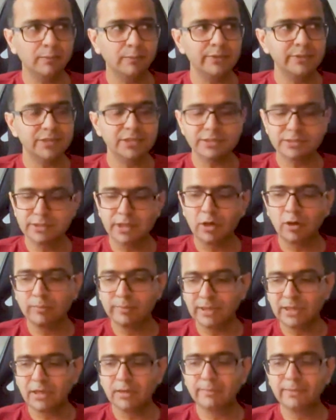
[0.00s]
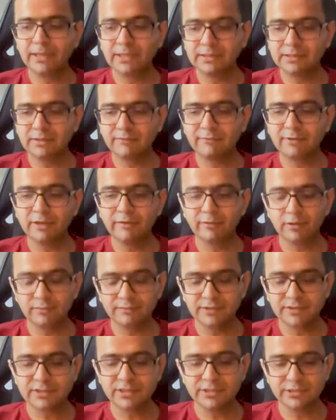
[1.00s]
which is now becoming the flavor
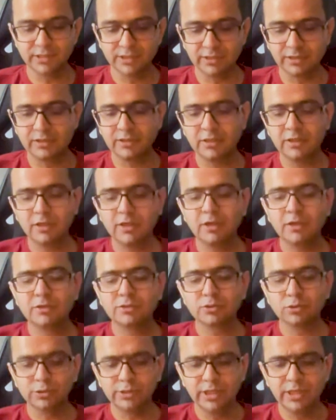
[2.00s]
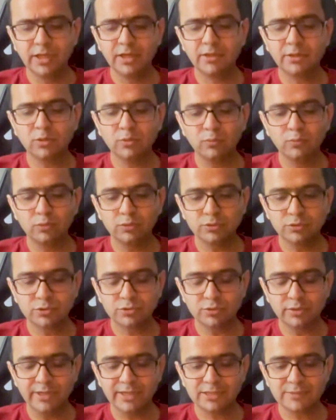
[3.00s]
of the season. So there you
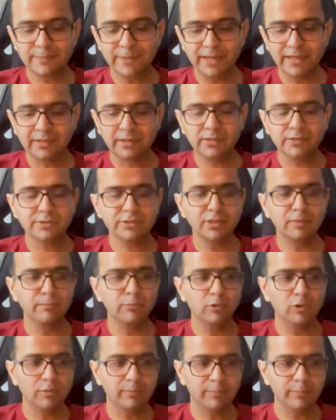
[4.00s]
should expect some more